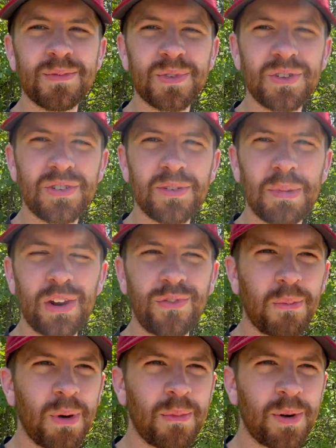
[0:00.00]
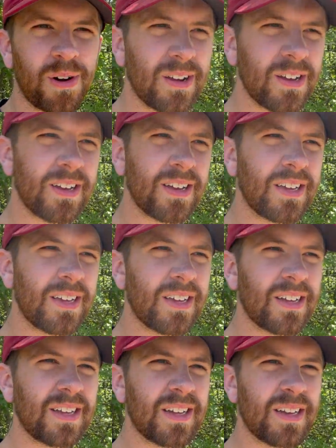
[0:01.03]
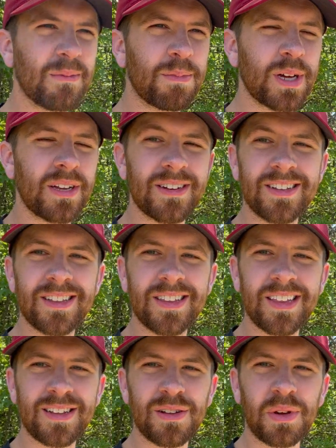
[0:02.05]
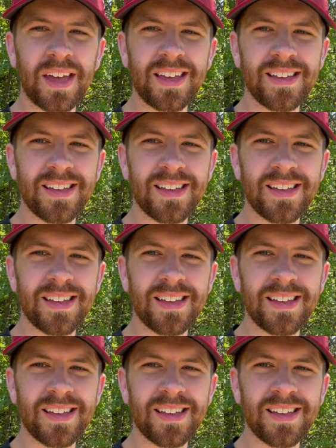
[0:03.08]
which is a bit of a bummer, but that's okay.